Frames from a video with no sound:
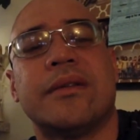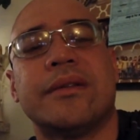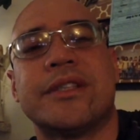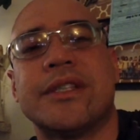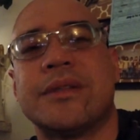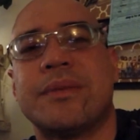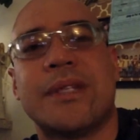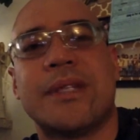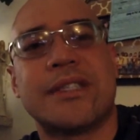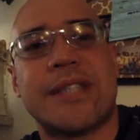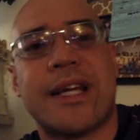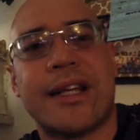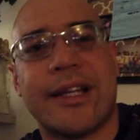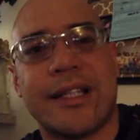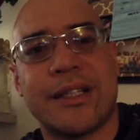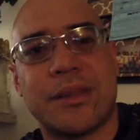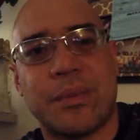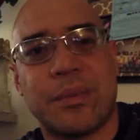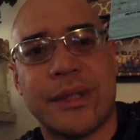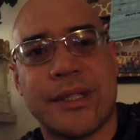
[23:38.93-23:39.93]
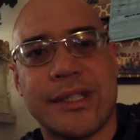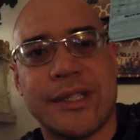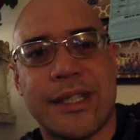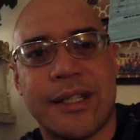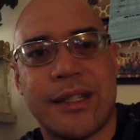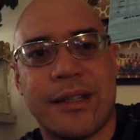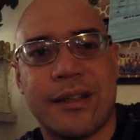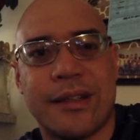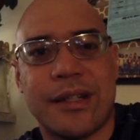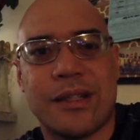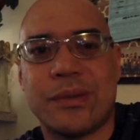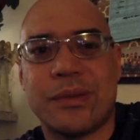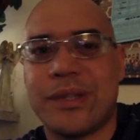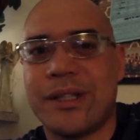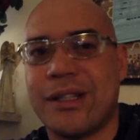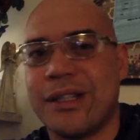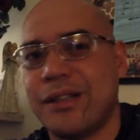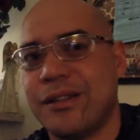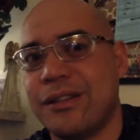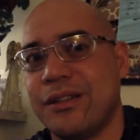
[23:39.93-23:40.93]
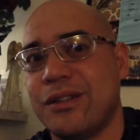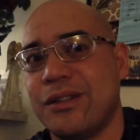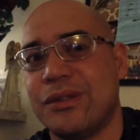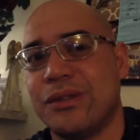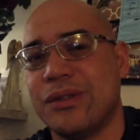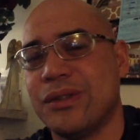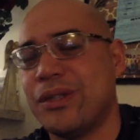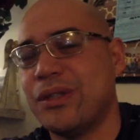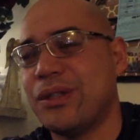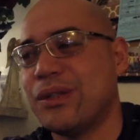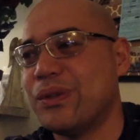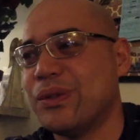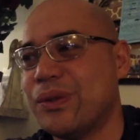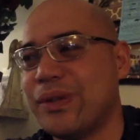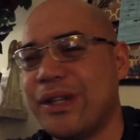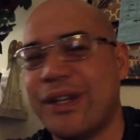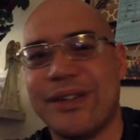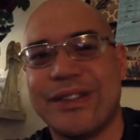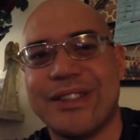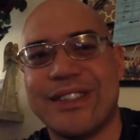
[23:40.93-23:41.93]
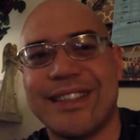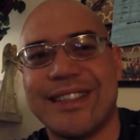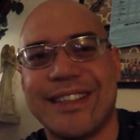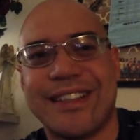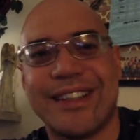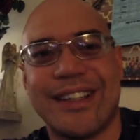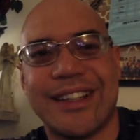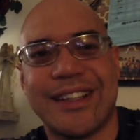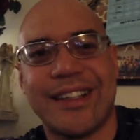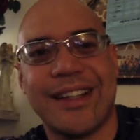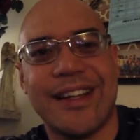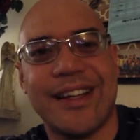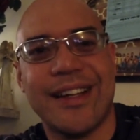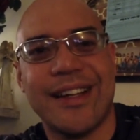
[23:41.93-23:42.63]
just because I like sprinting. That's what I used to do when I was younger.